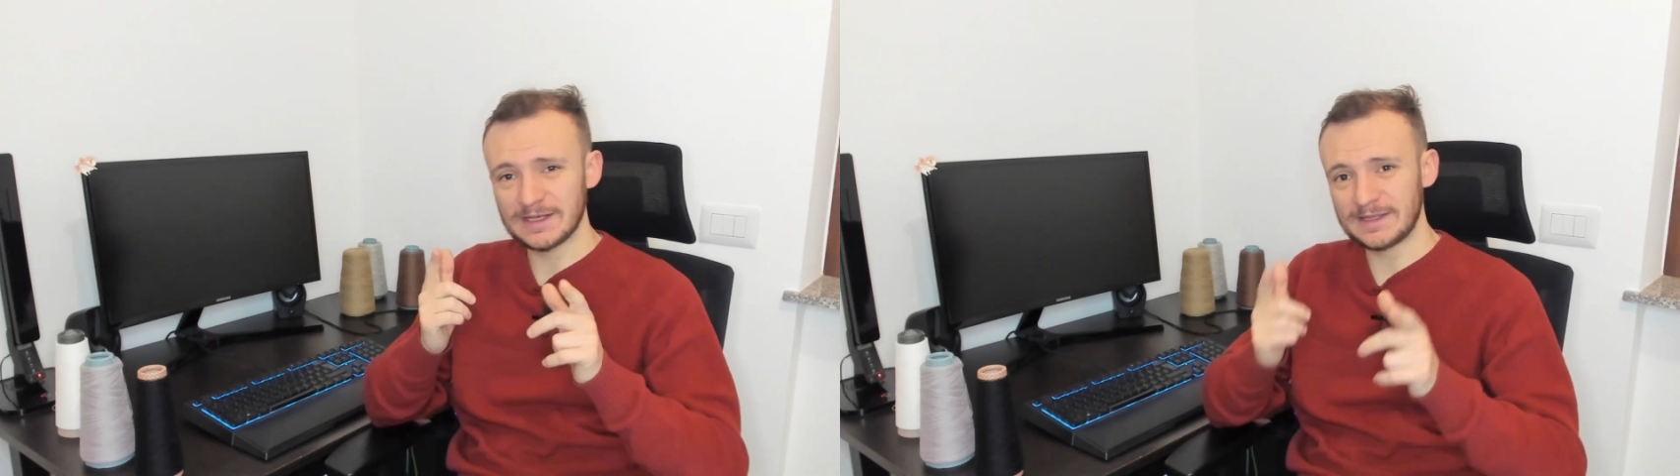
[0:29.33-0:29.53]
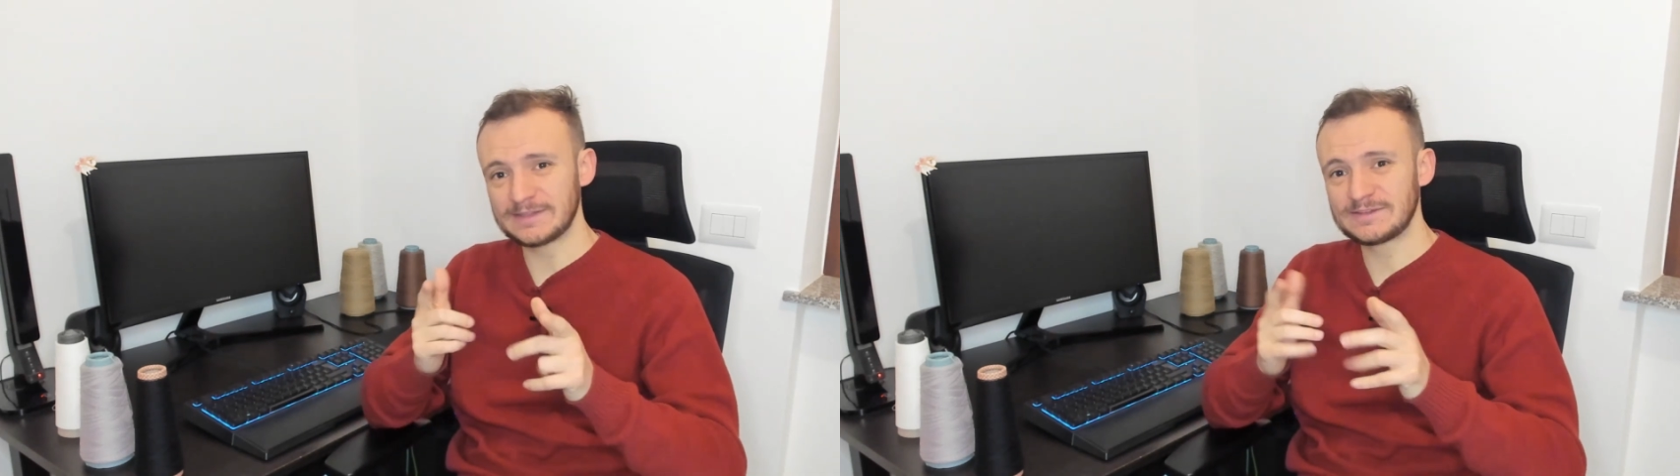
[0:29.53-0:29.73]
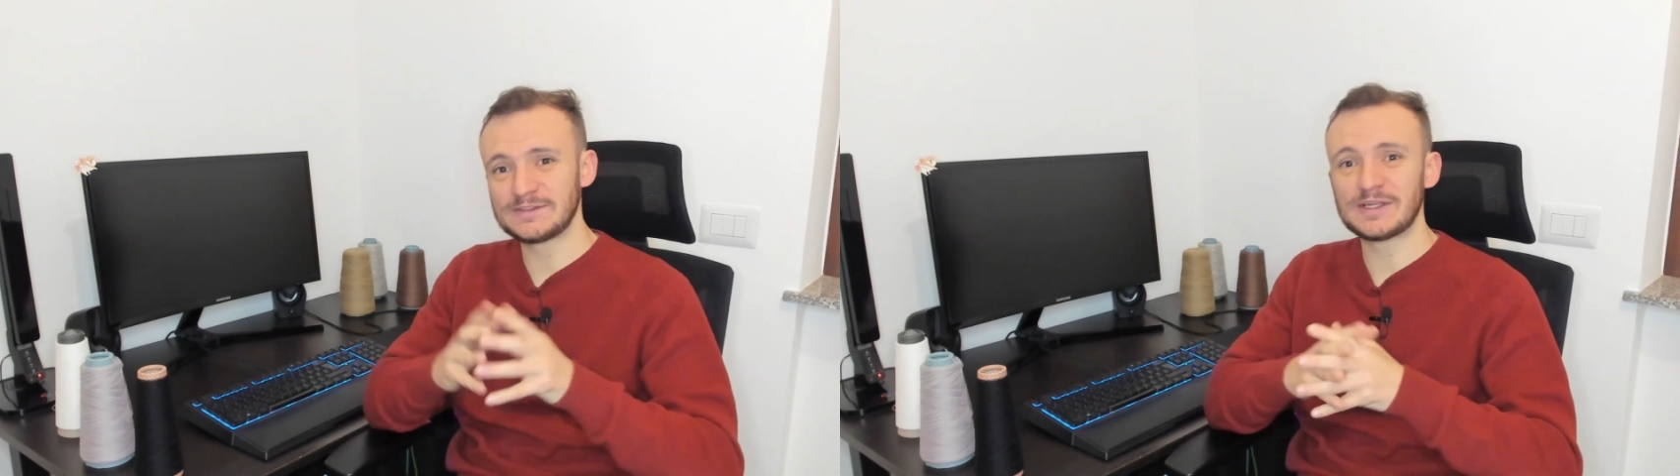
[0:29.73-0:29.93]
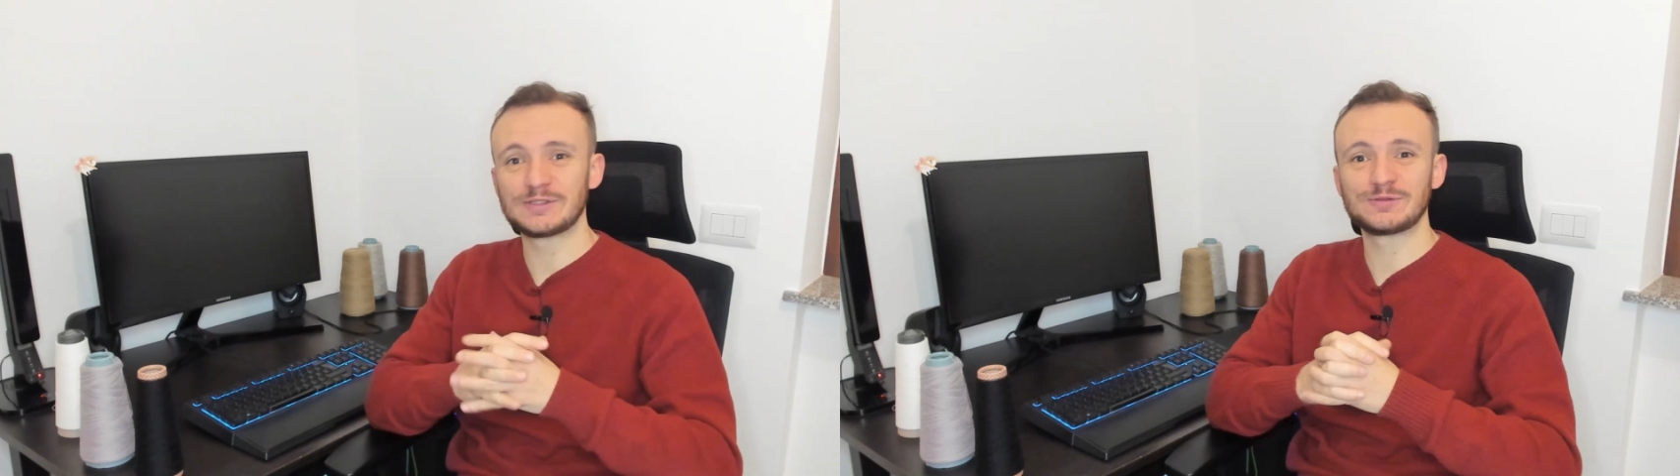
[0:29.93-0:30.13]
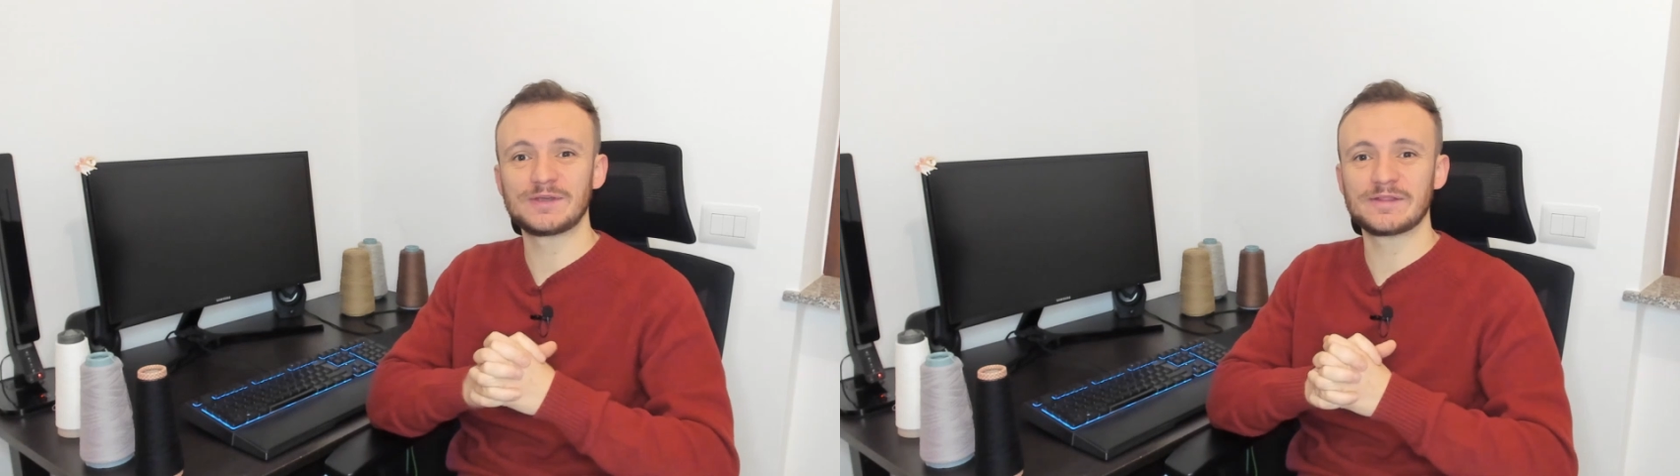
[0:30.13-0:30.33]
Let's see
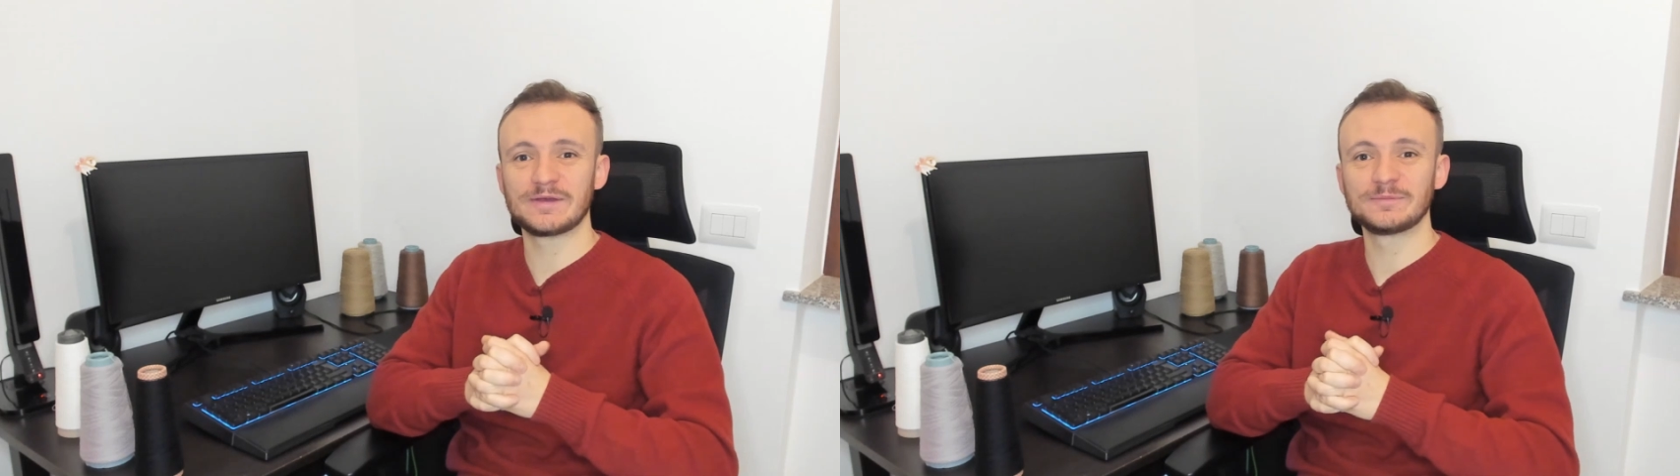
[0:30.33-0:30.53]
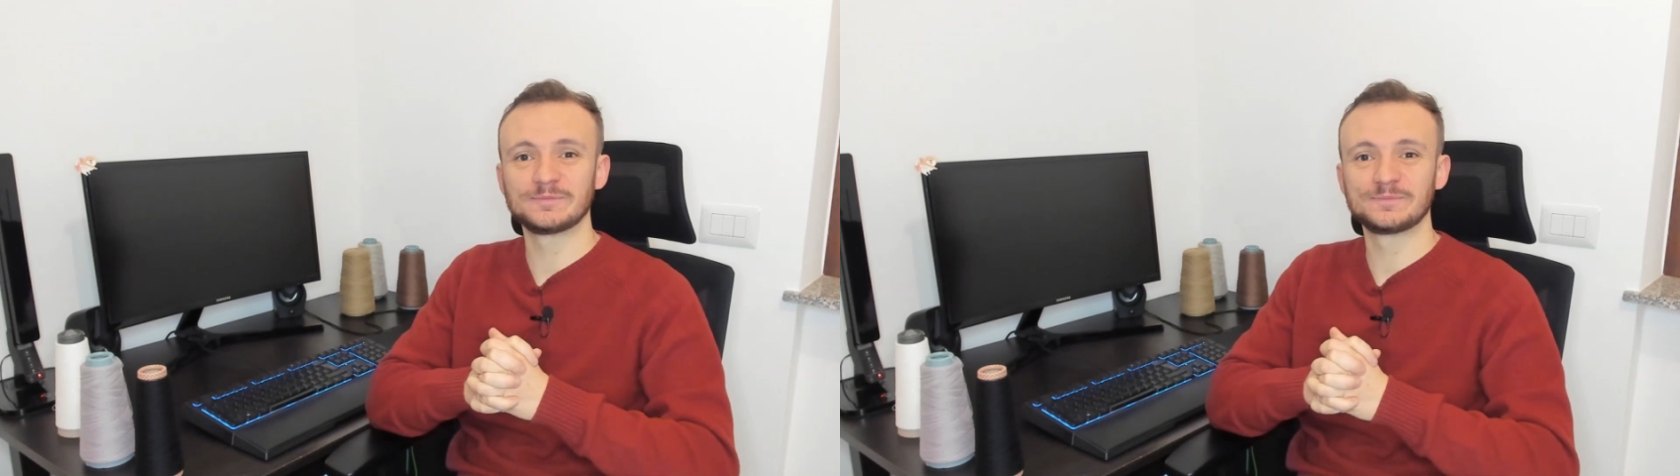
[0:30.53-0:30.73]
that together.